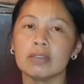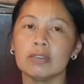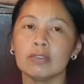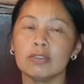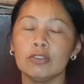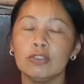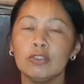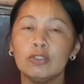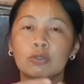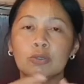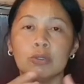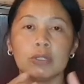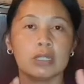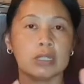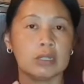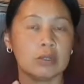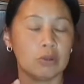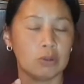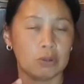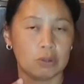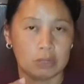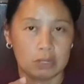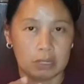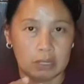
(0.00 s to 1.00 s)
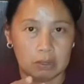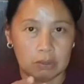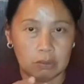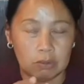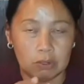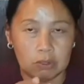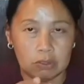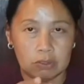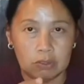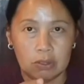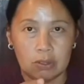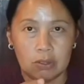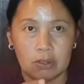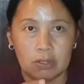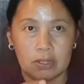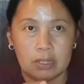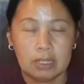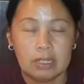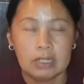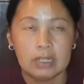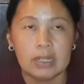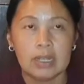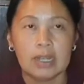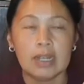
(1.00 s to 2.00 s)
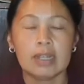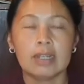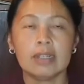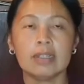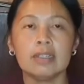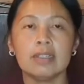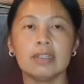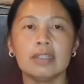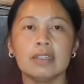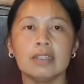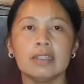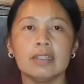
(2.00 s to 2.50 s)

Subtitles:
yuki oil, what you call it here.